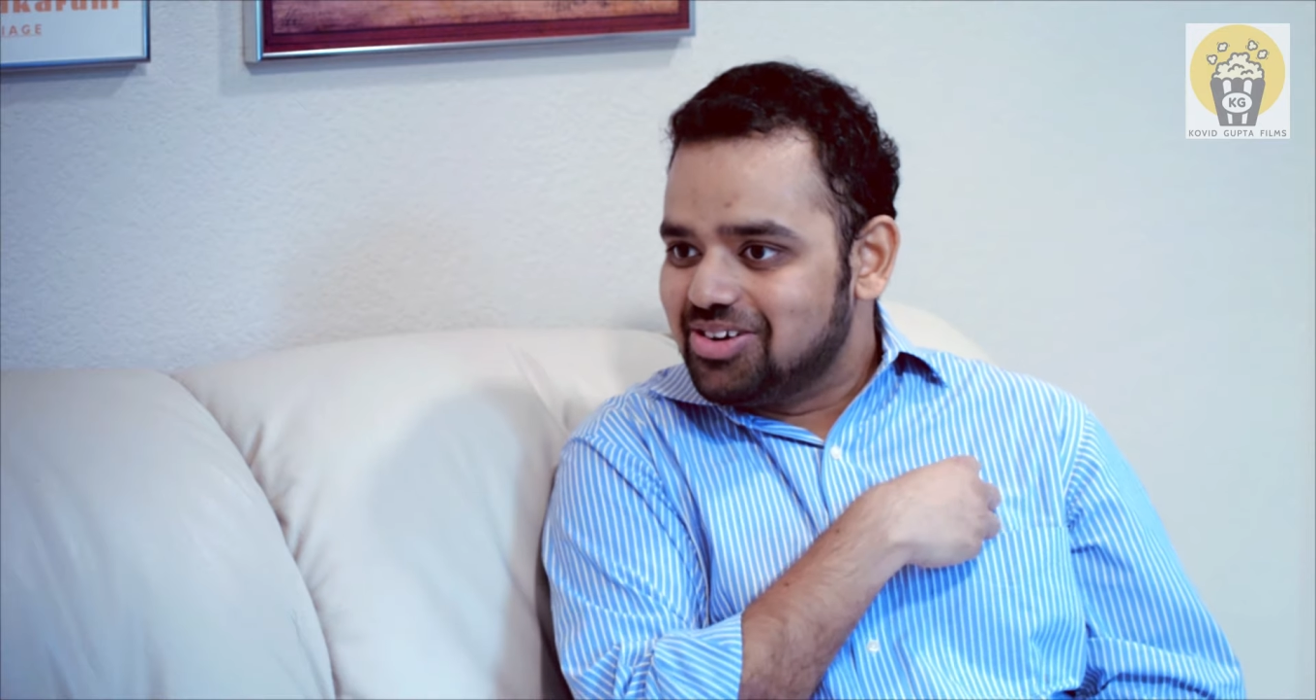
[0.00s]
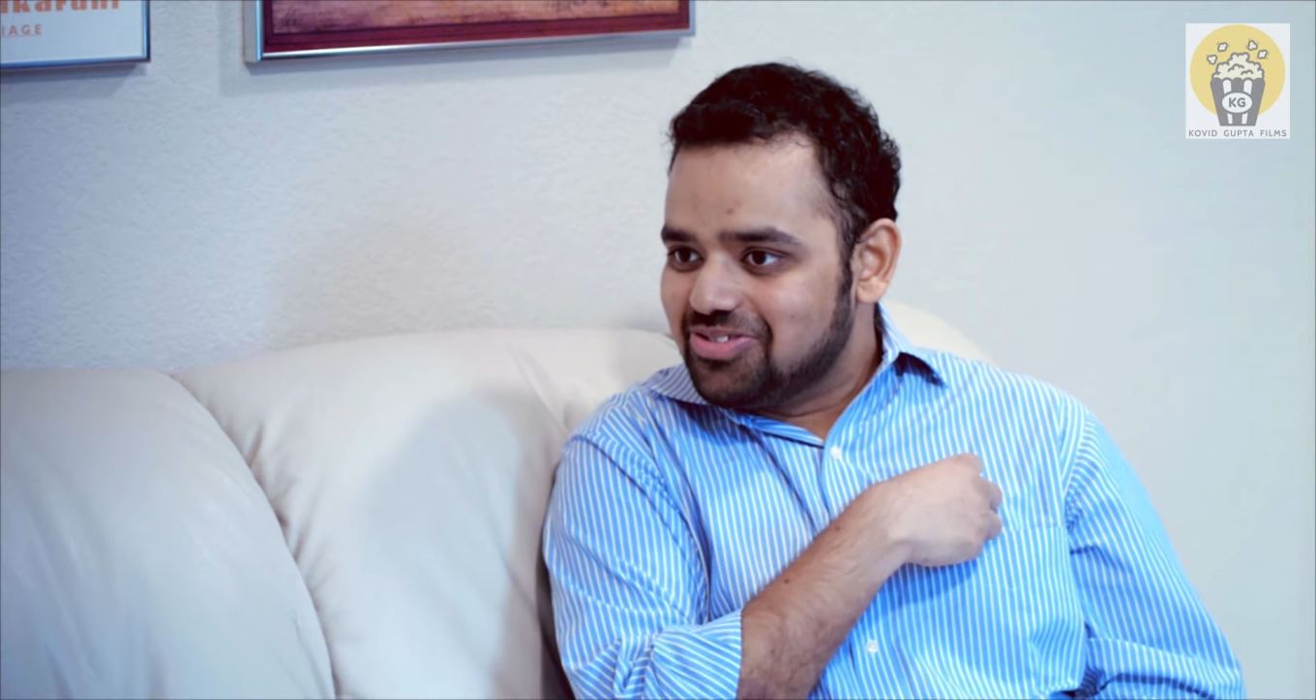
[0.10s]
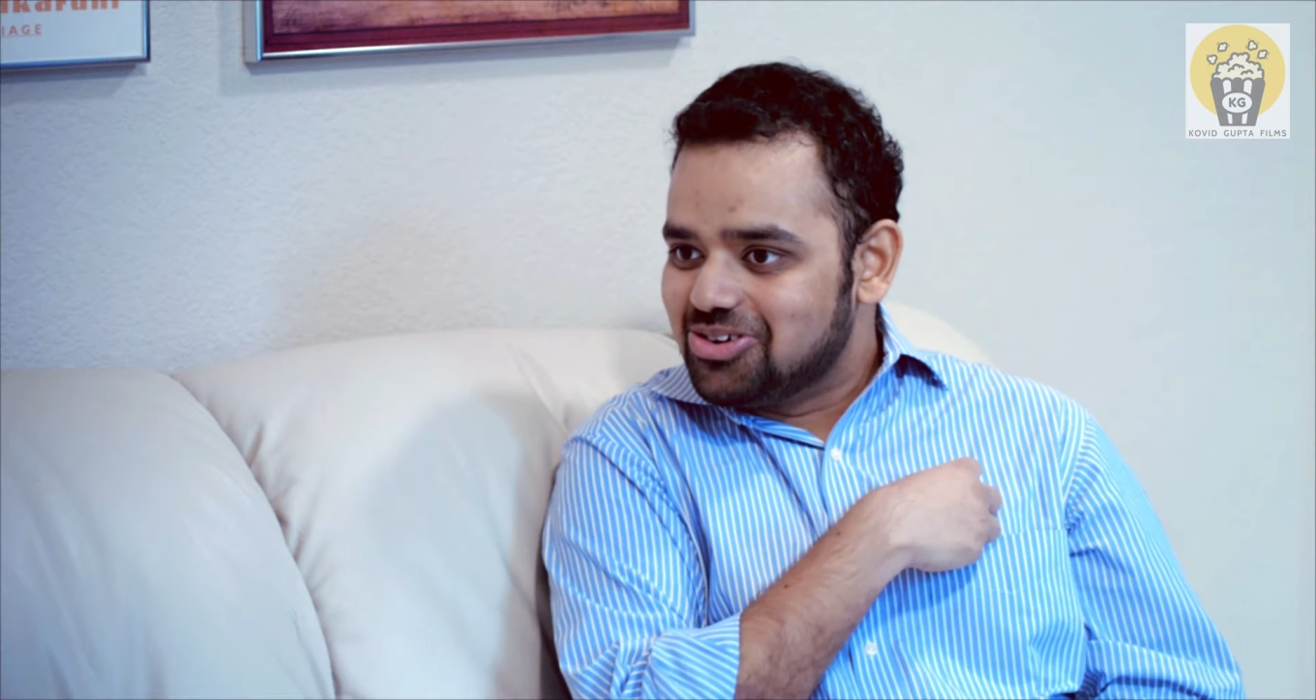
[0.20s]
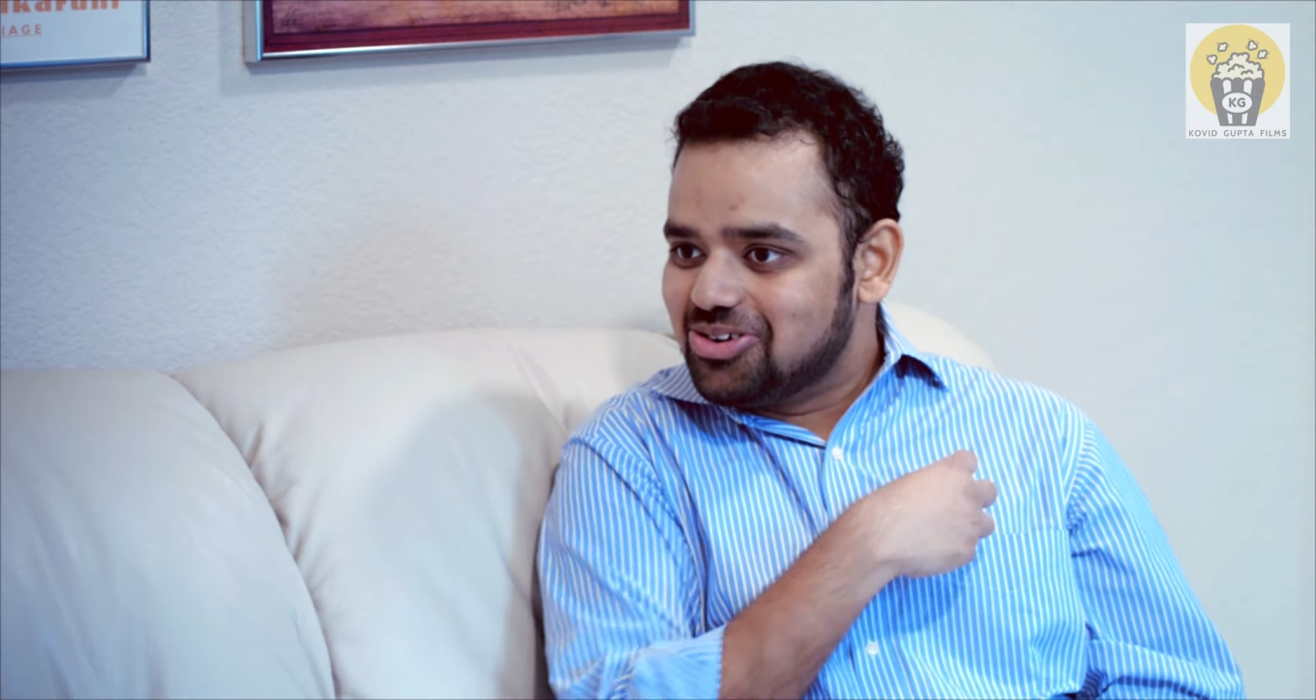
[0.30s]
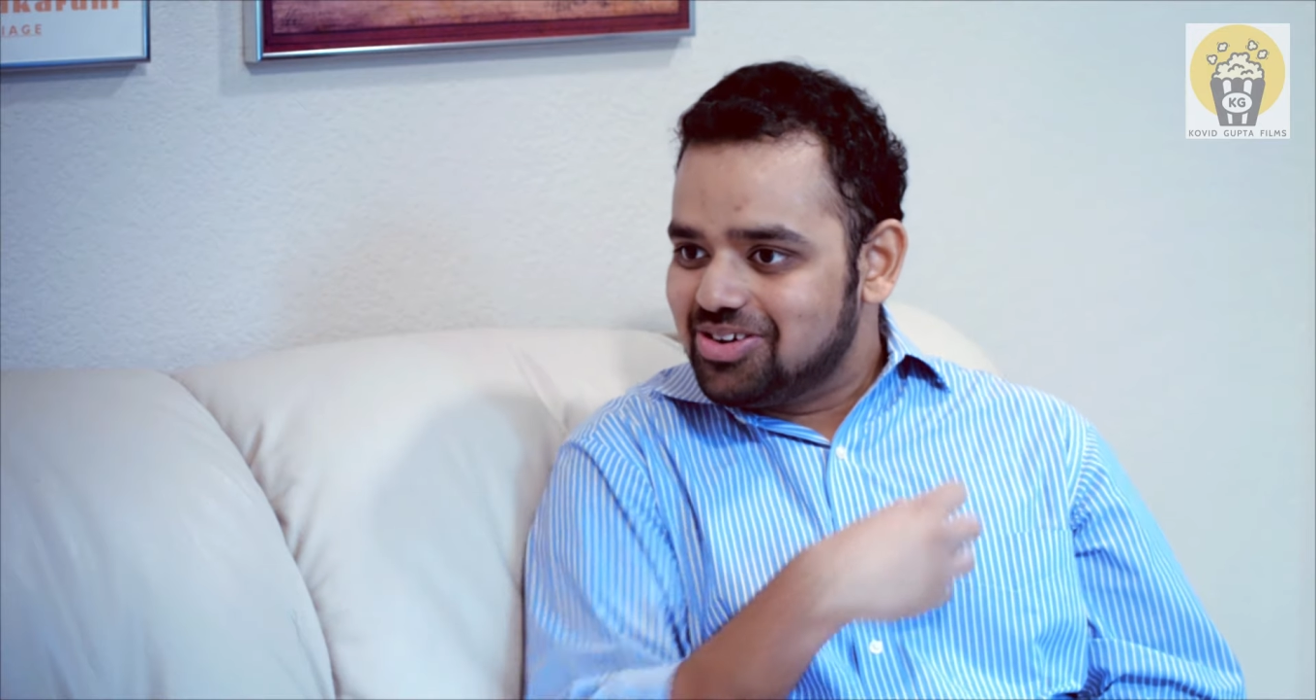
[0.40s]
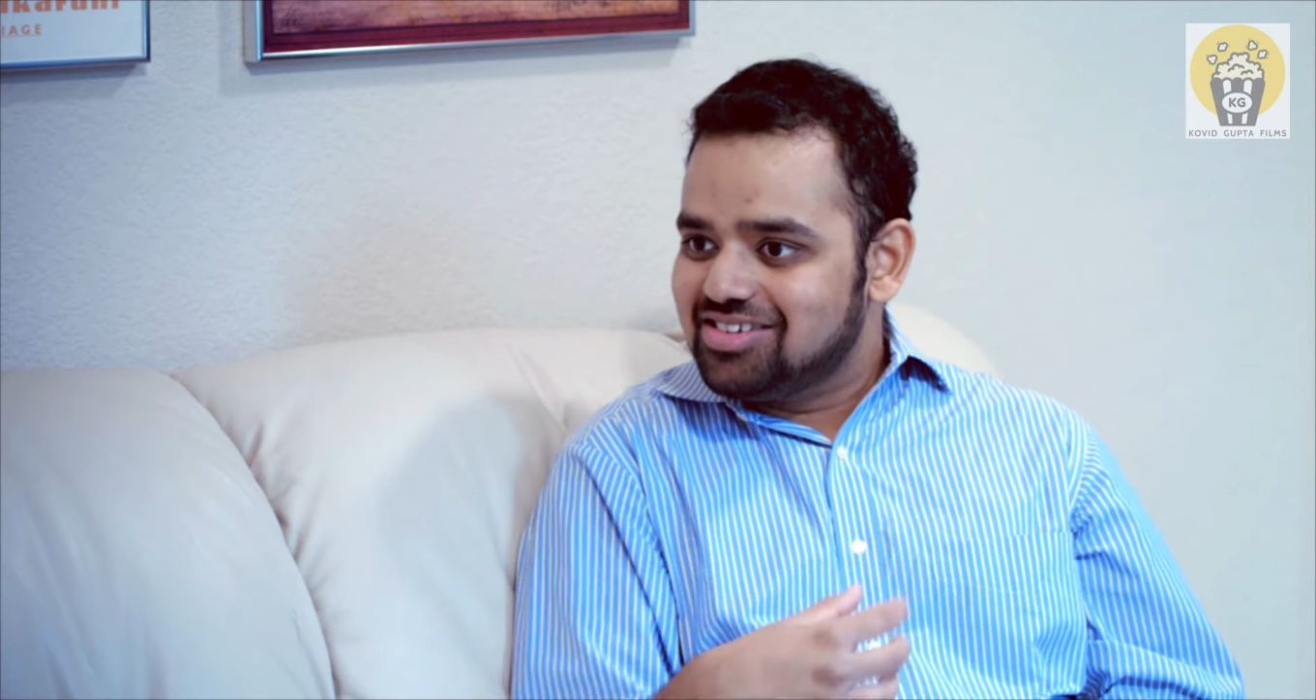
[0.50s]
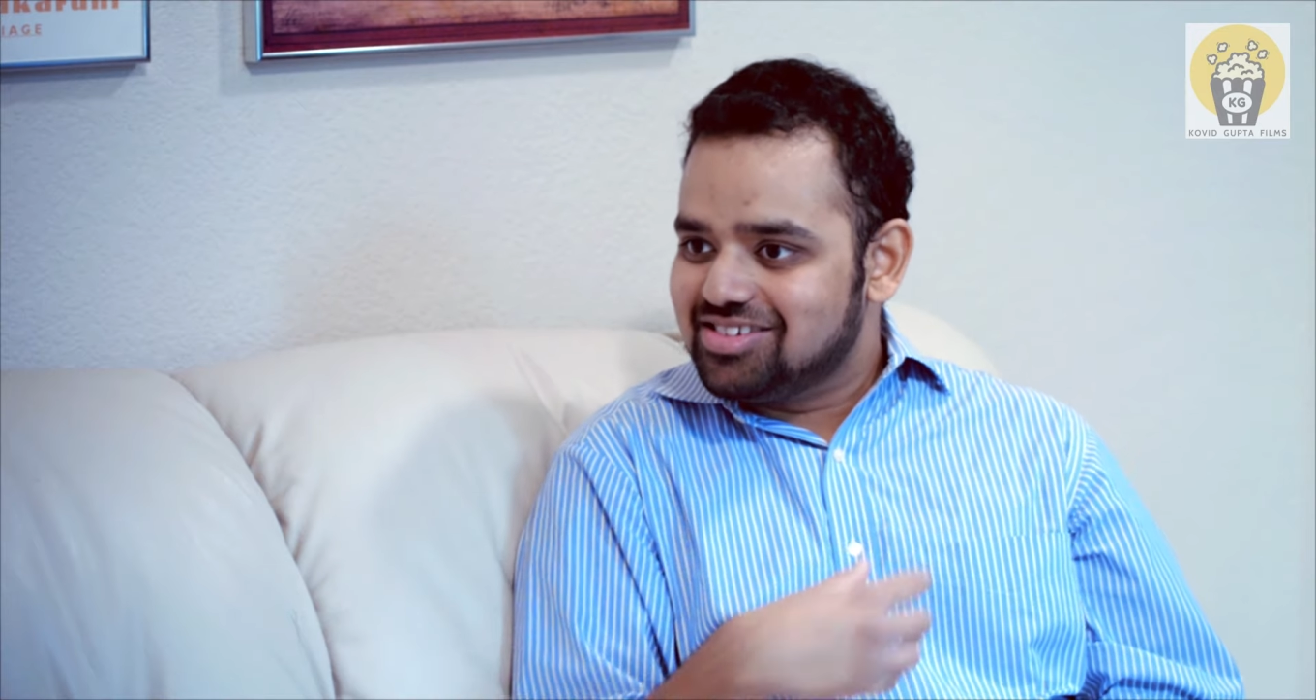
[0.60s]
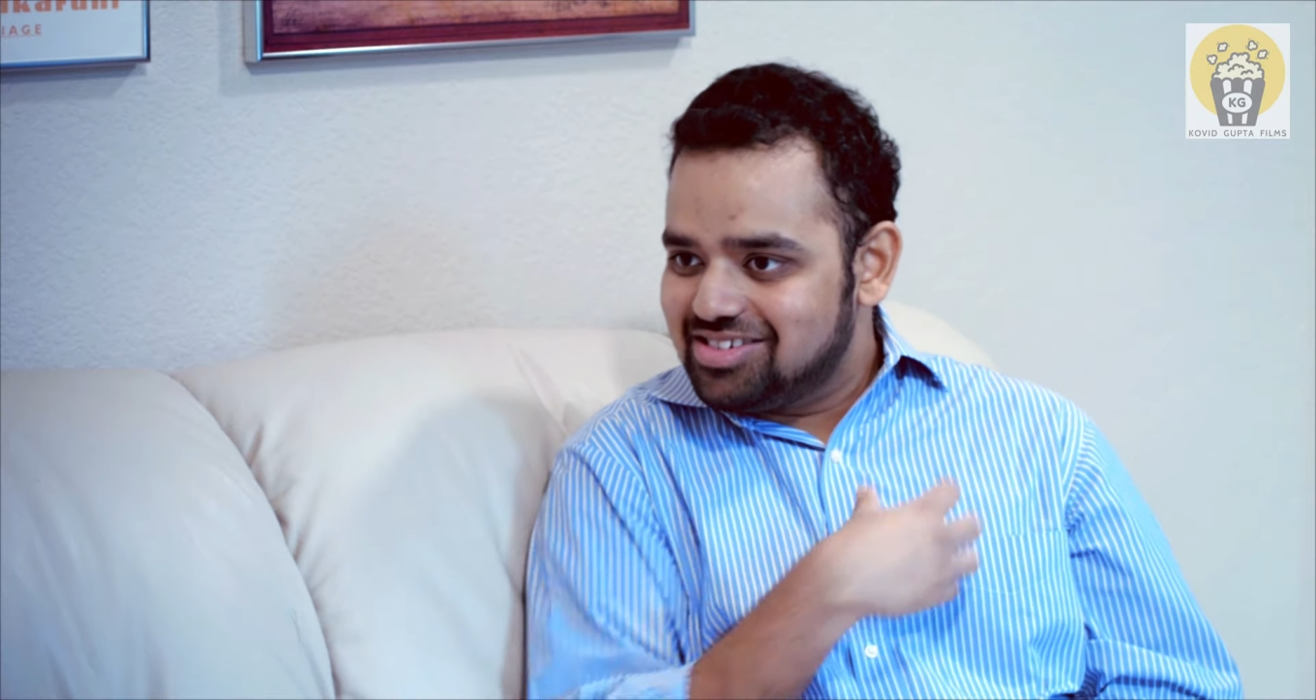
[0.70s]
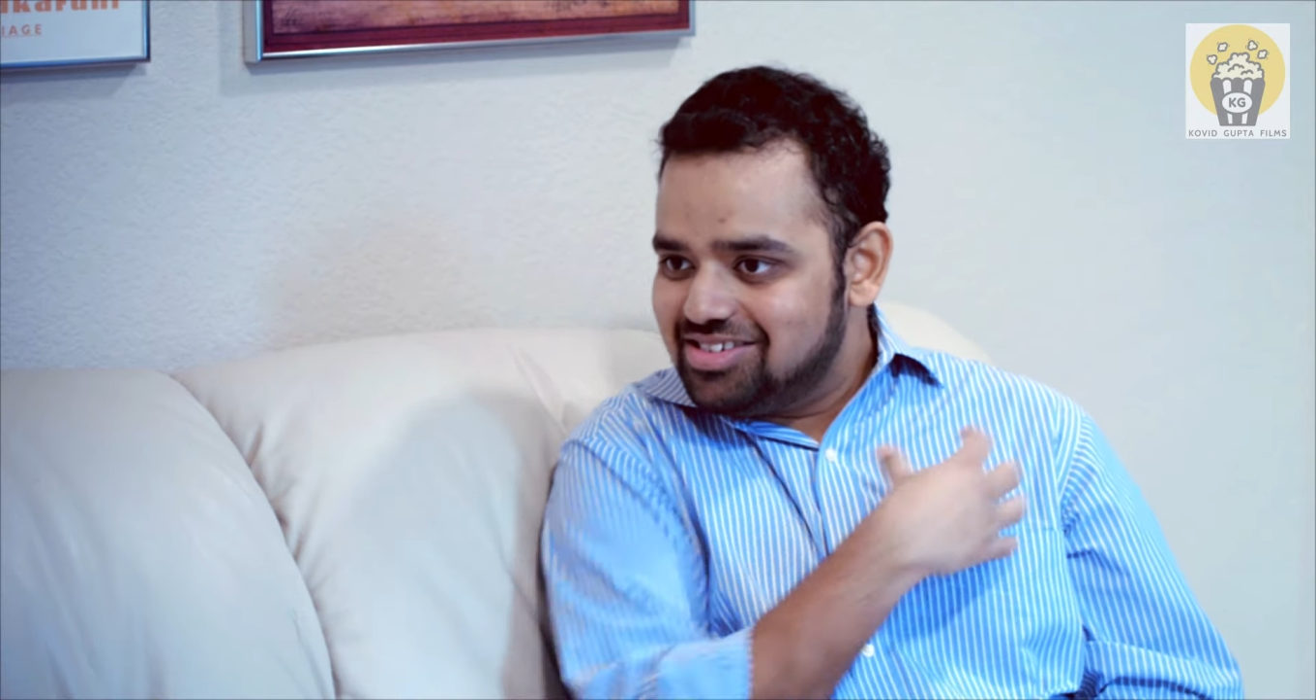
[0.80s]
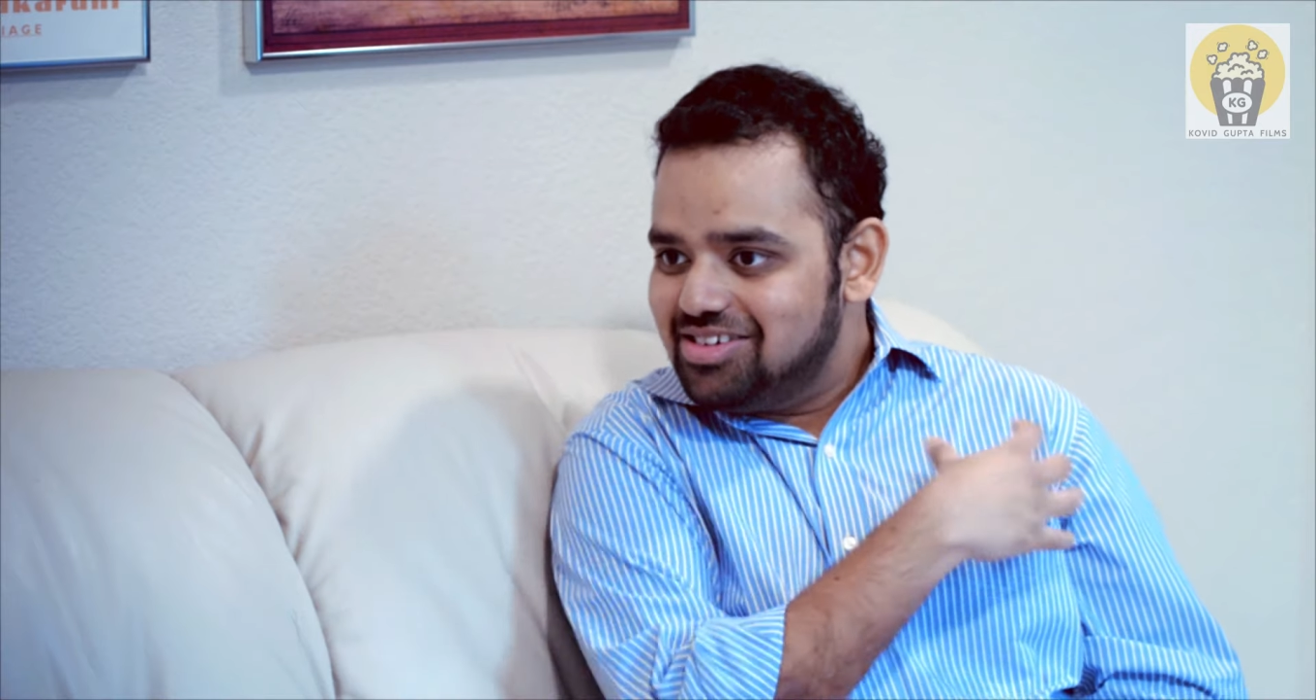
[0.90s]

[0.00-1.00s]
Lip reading: of, just